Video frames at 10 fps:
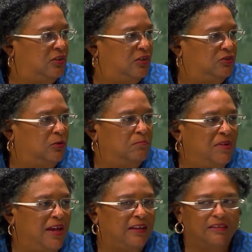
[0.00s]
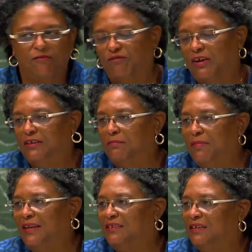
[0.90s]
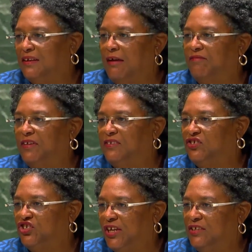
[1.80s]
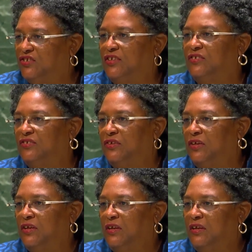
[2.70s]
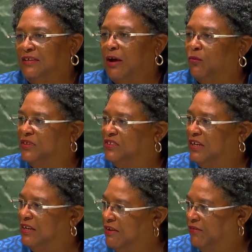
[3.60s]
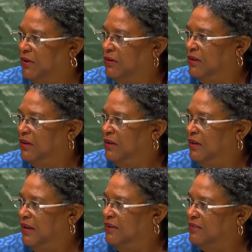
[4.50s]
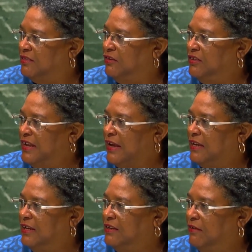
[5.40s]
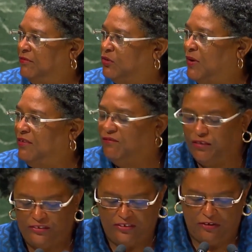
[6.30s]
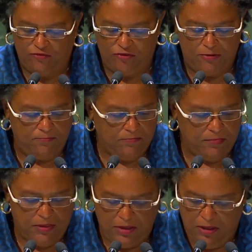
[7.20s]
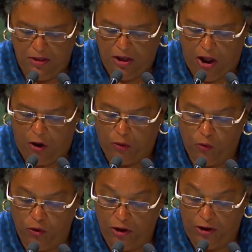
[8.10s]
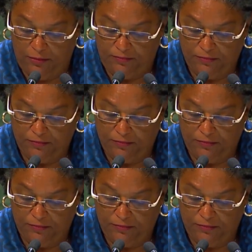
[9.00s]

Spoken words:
to make the fundamental governance changes that will deliver in the third decade of the 21st century. Our world,